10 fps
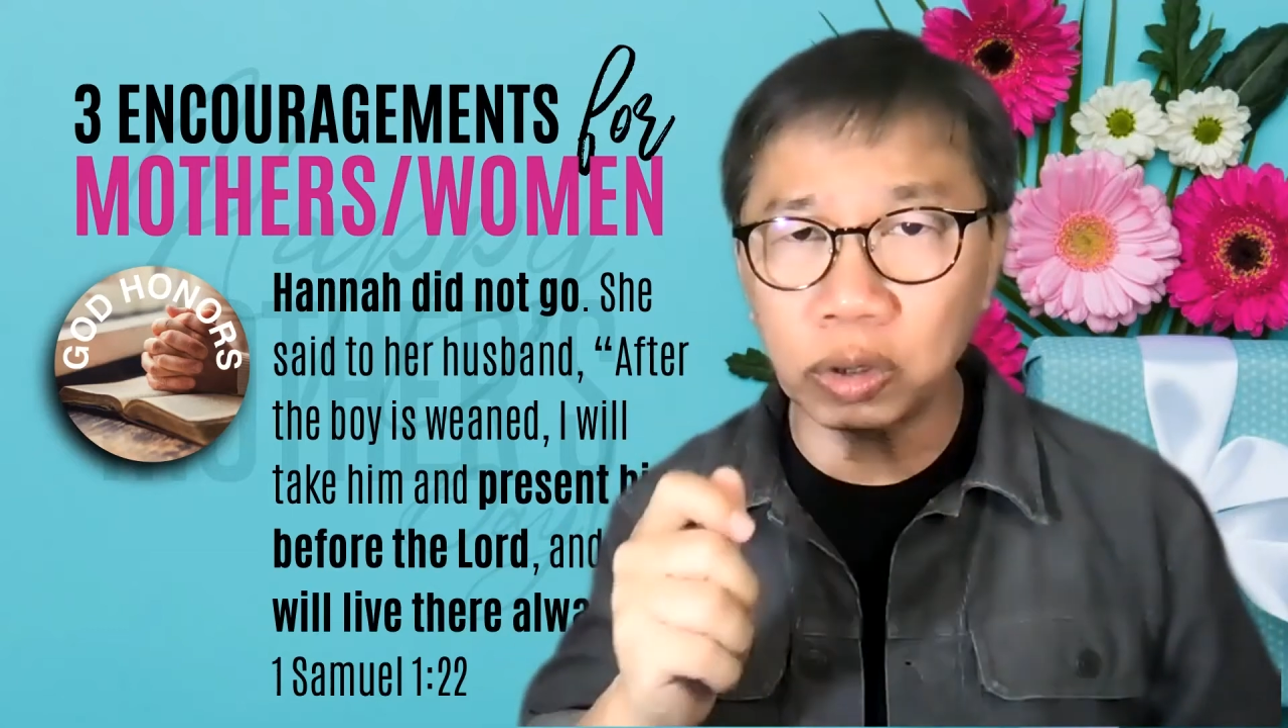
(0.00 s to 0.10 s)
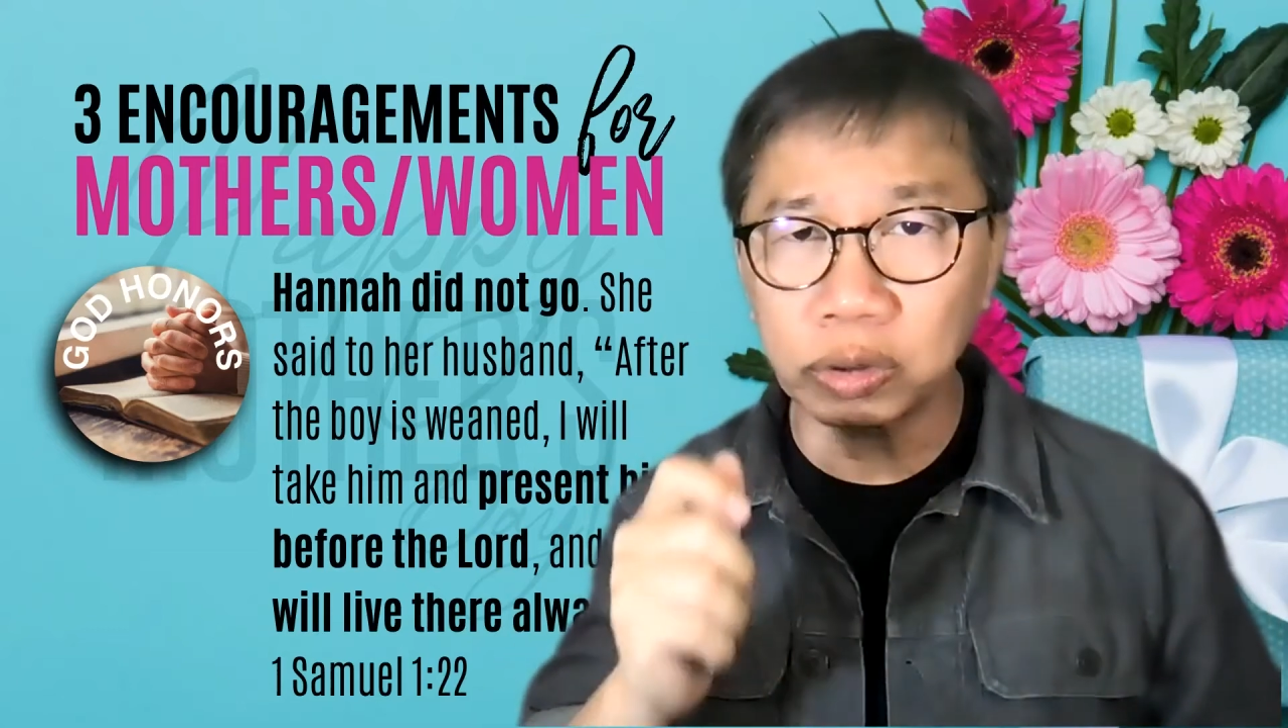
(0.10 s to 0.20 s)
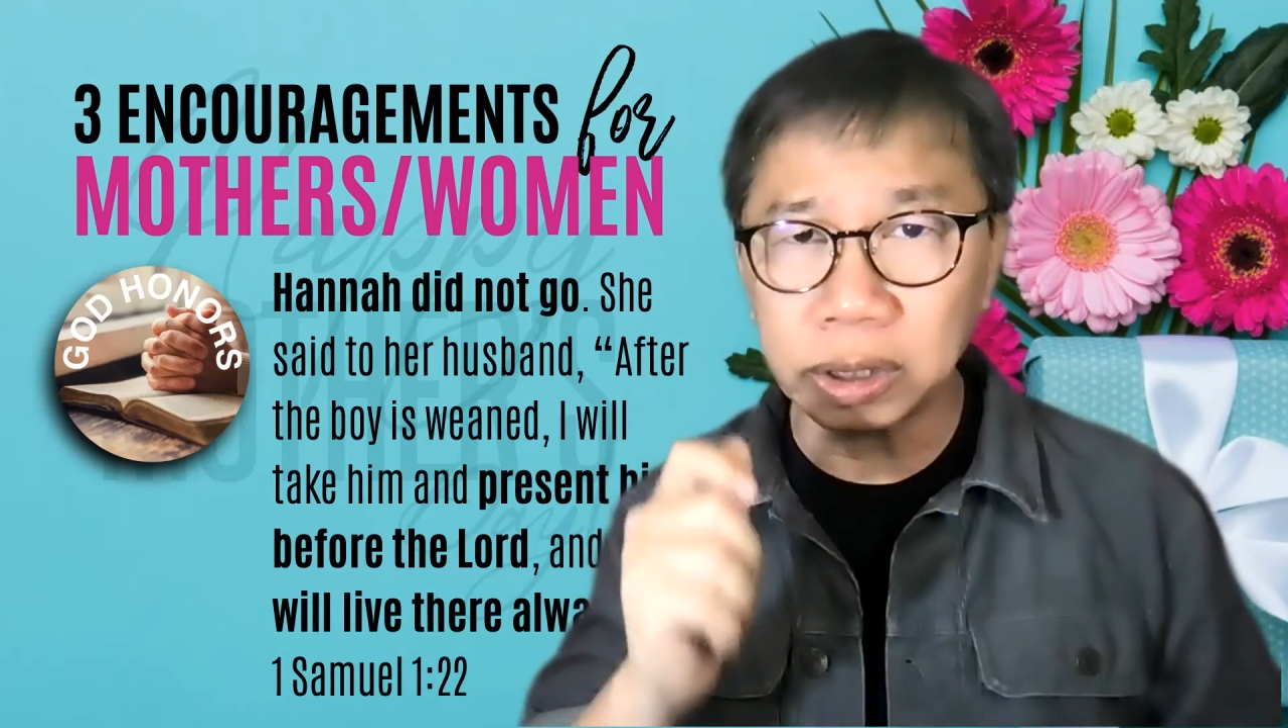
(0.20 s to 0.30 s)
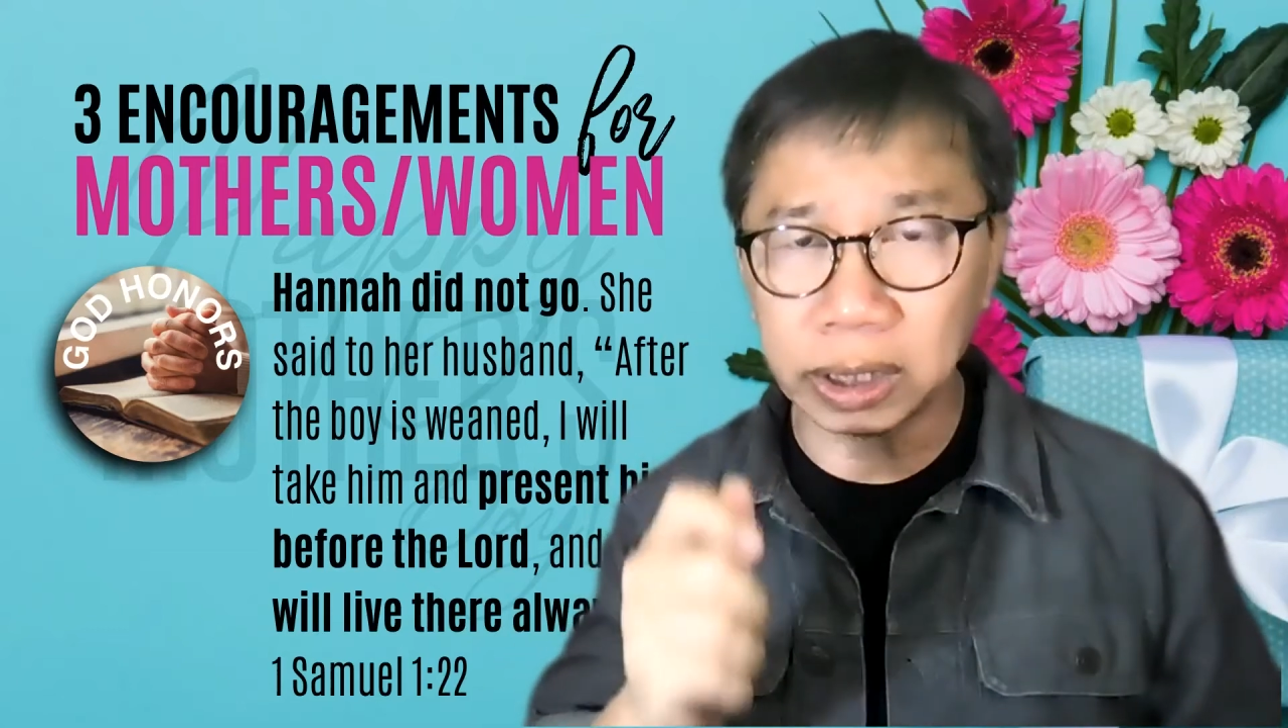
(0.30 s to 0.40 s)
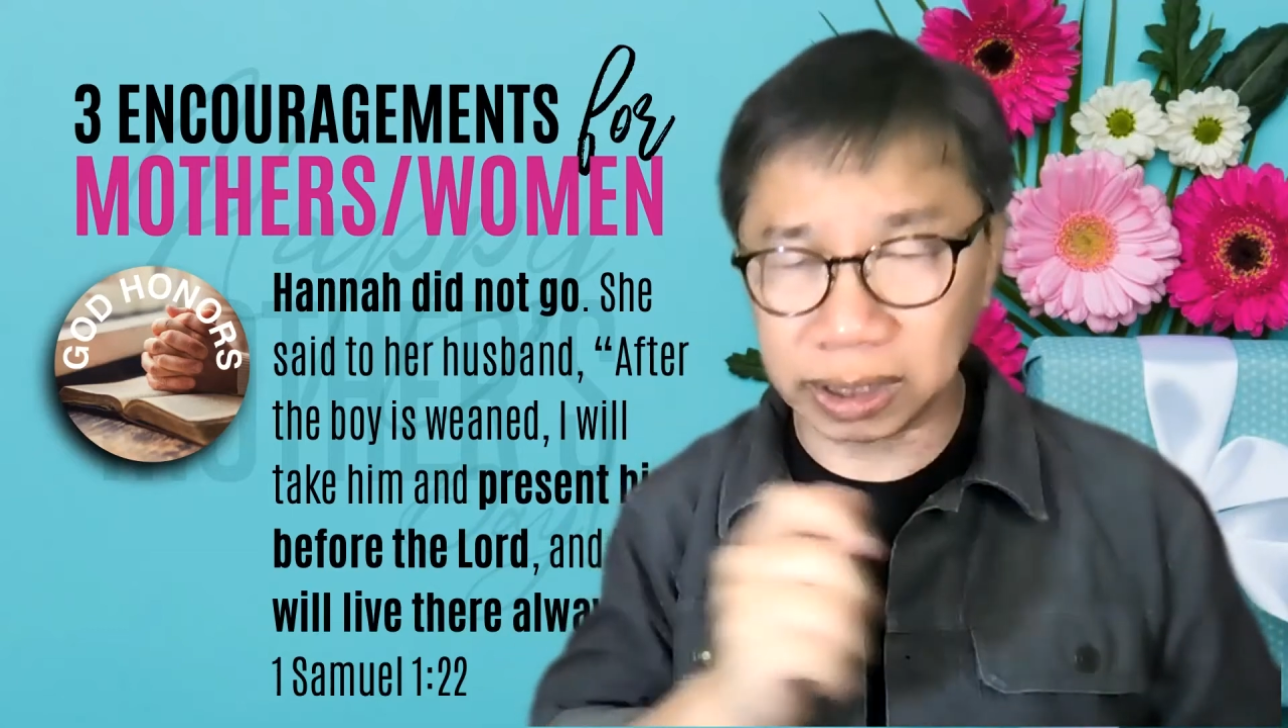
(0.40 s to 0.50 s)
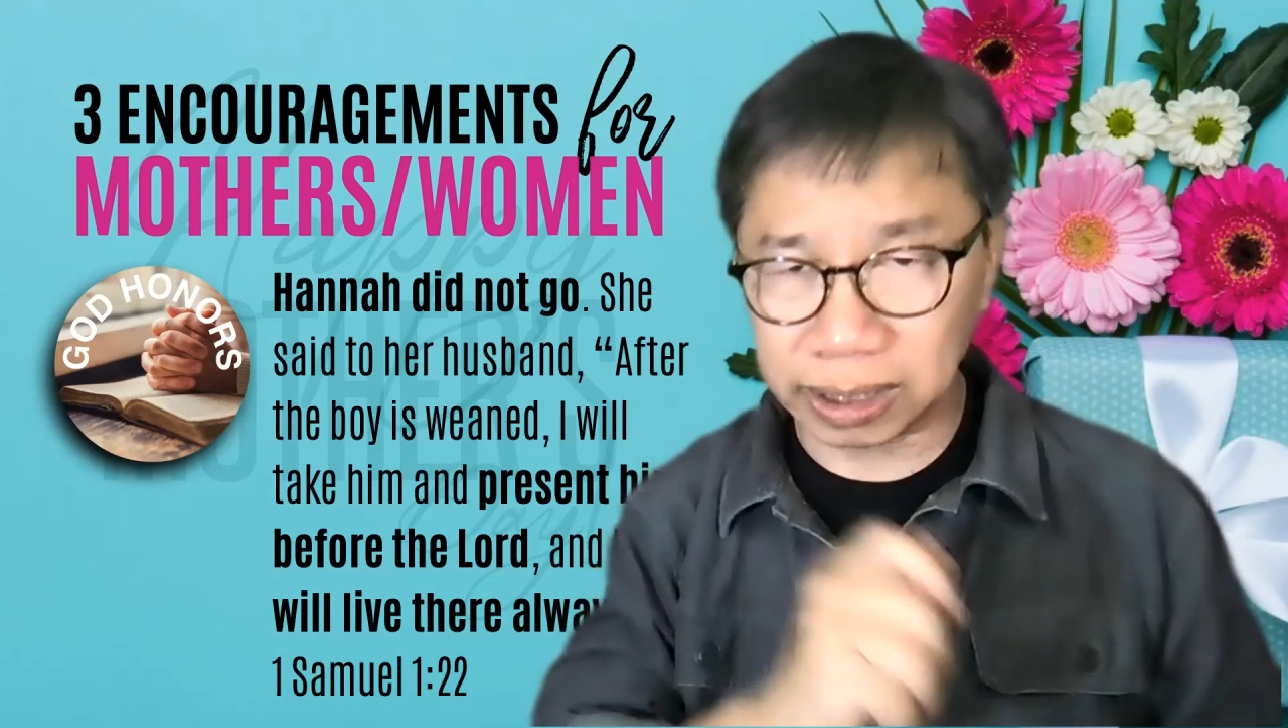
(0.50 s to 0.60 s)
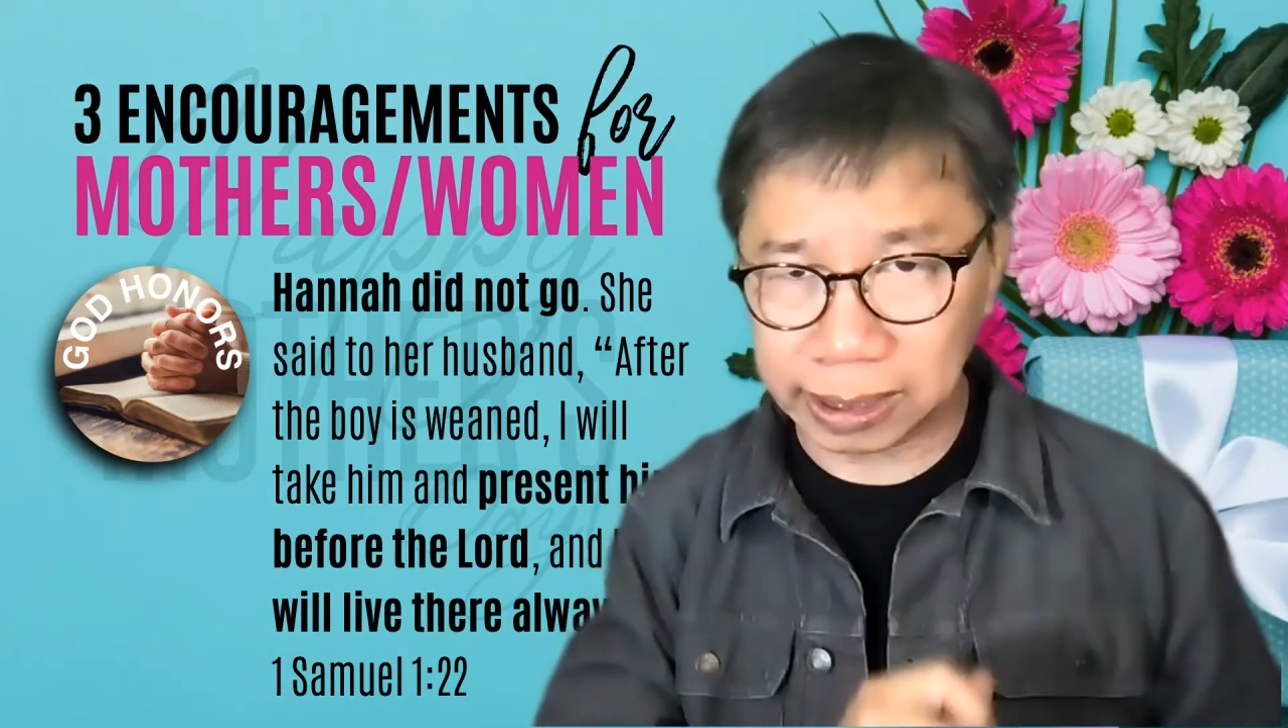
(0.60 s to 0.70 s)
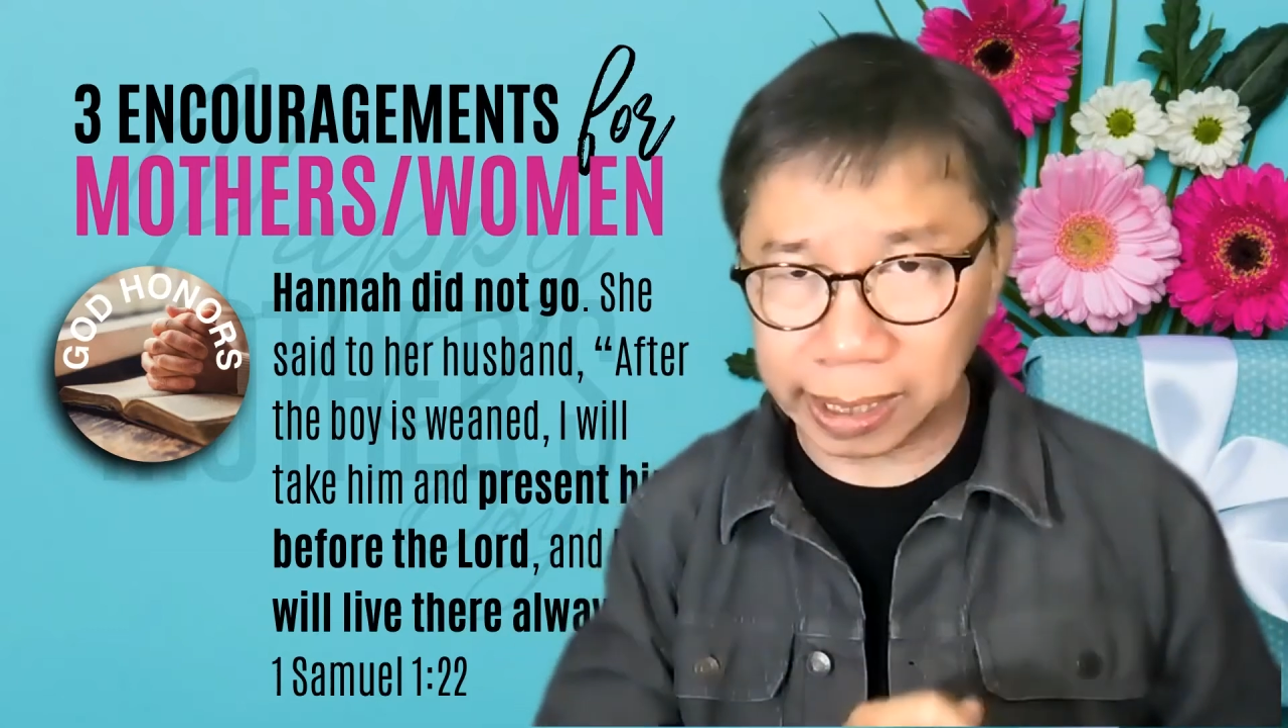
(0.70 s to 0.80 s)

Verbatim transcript: will touch